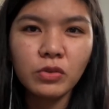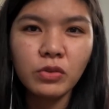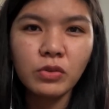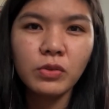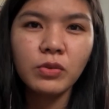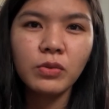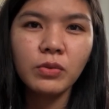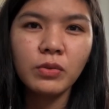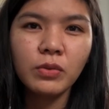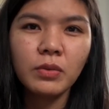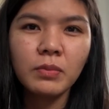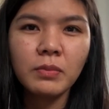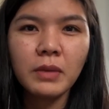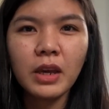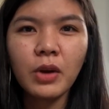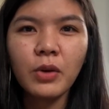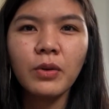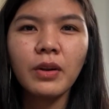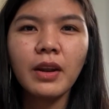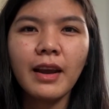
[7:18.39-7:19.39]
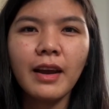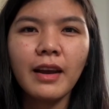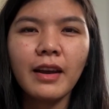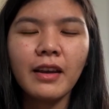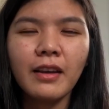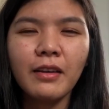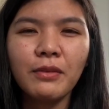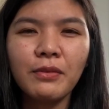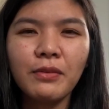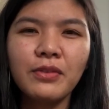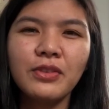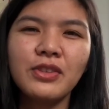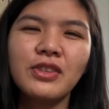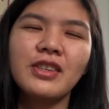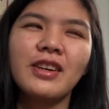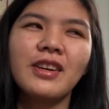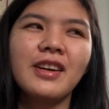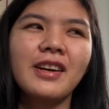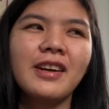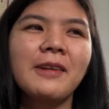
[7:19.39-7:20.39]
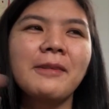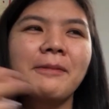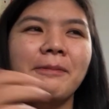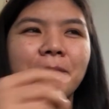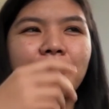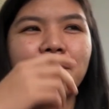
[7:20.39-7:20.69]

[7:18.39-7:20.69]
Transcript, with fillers: to do my whole life. Char.